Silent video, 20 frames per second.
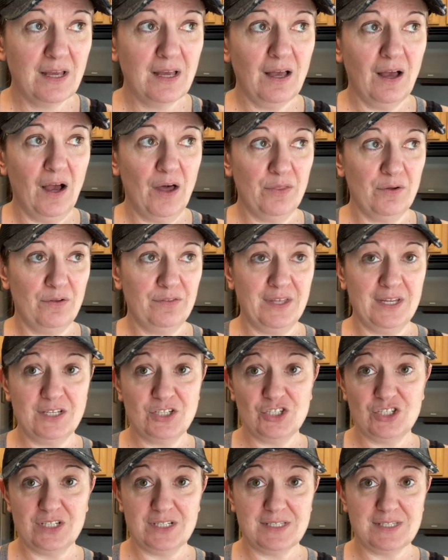other than
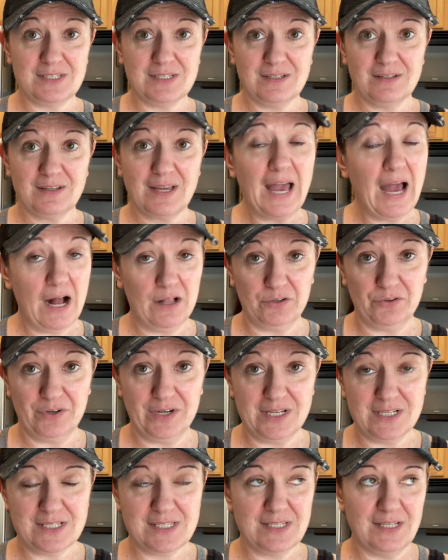just
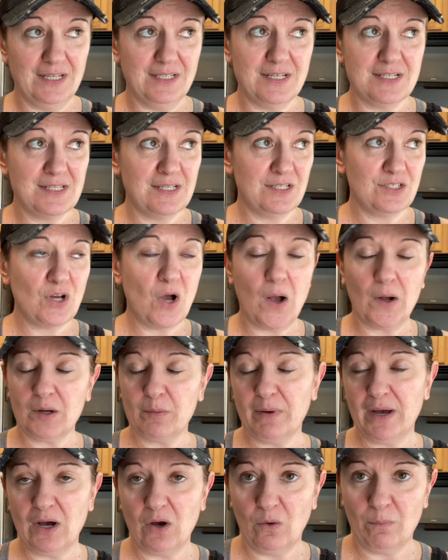calories. It doesn't talk
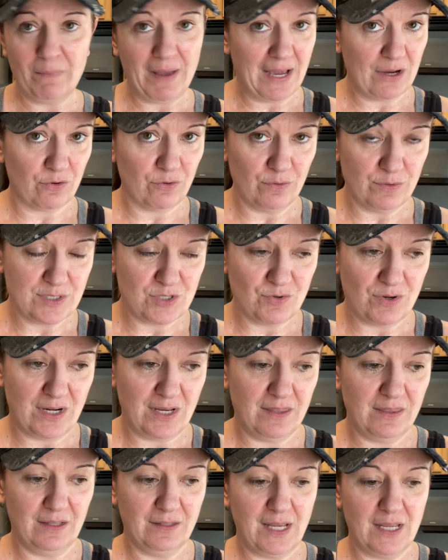about macros or
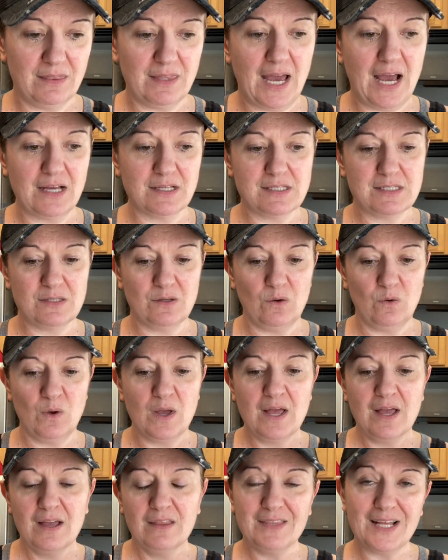anything like that. So
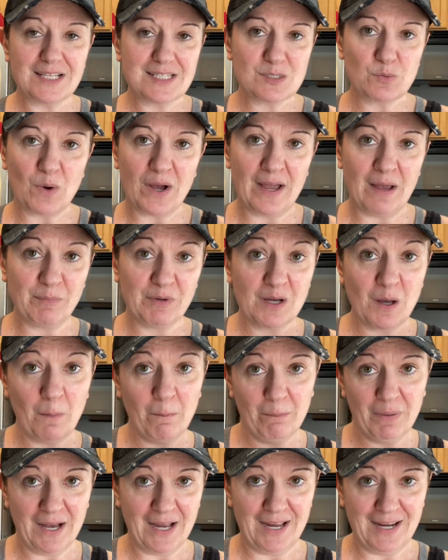that's why I'm
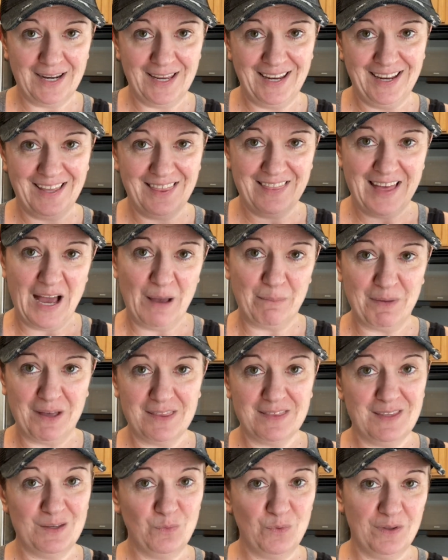combining that
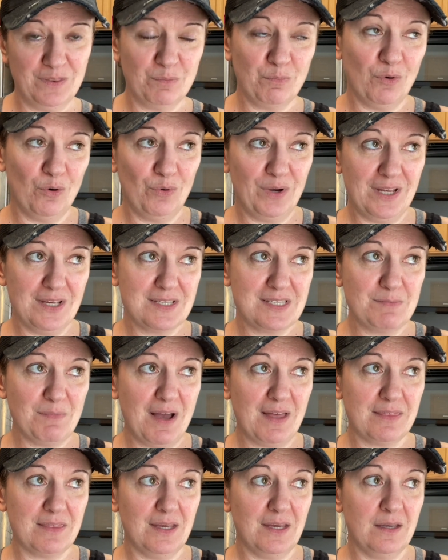method with Maria's
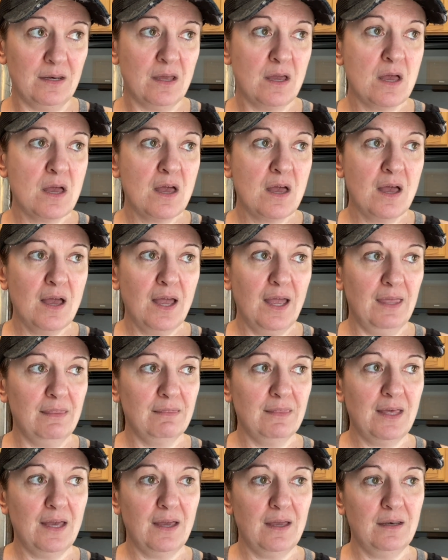method. And
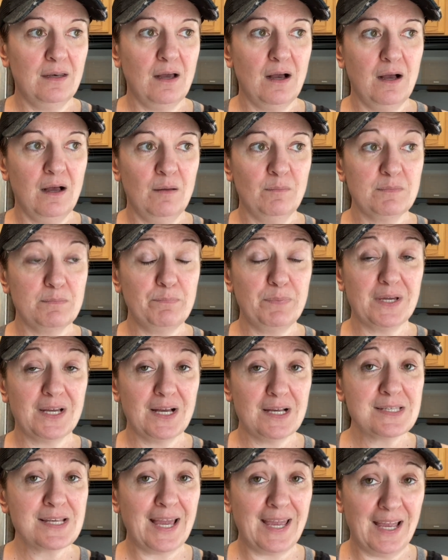then
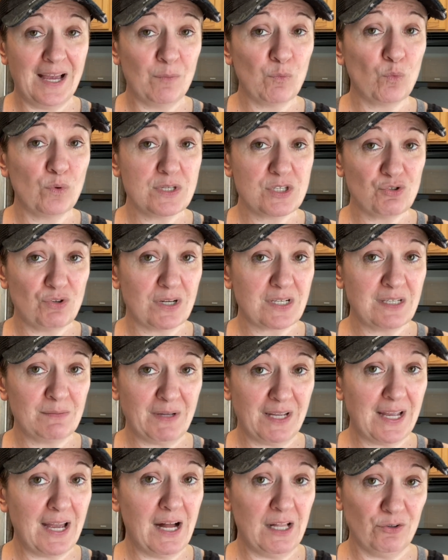because I am restricting my
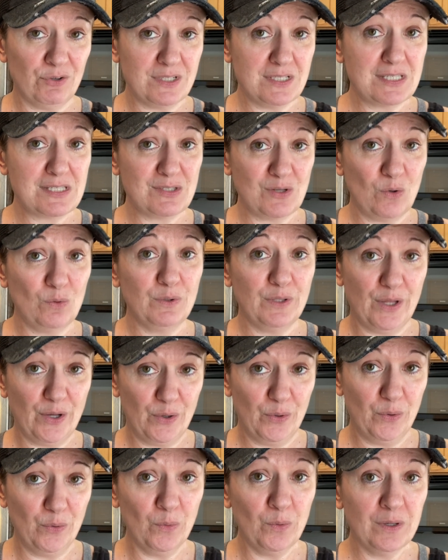calories so
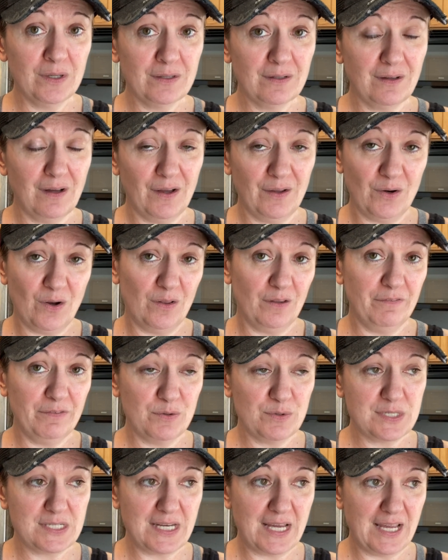low on all of
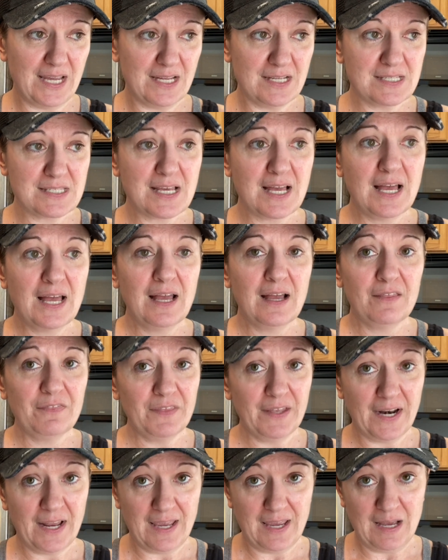those days,
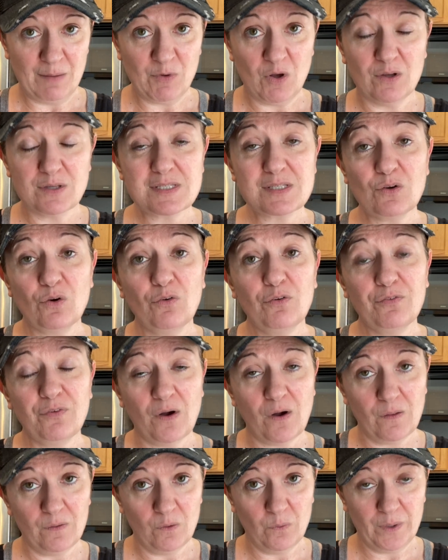then I am also
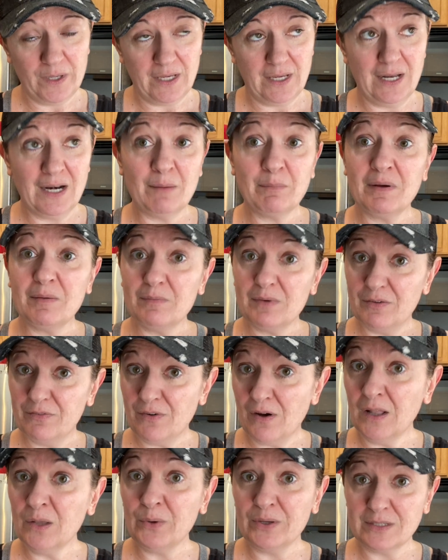following, and I'm
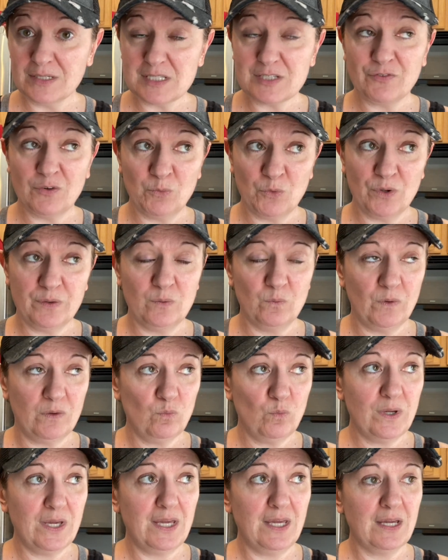following this for more than 1
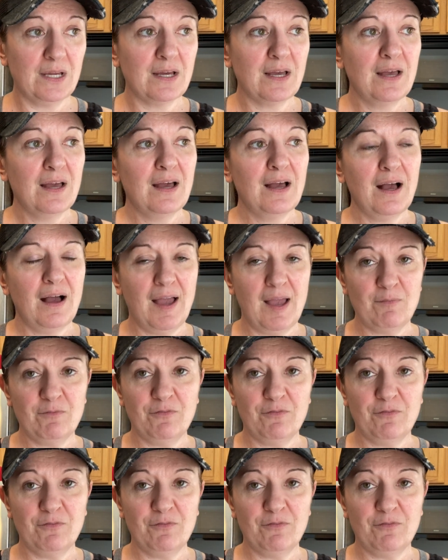week, I am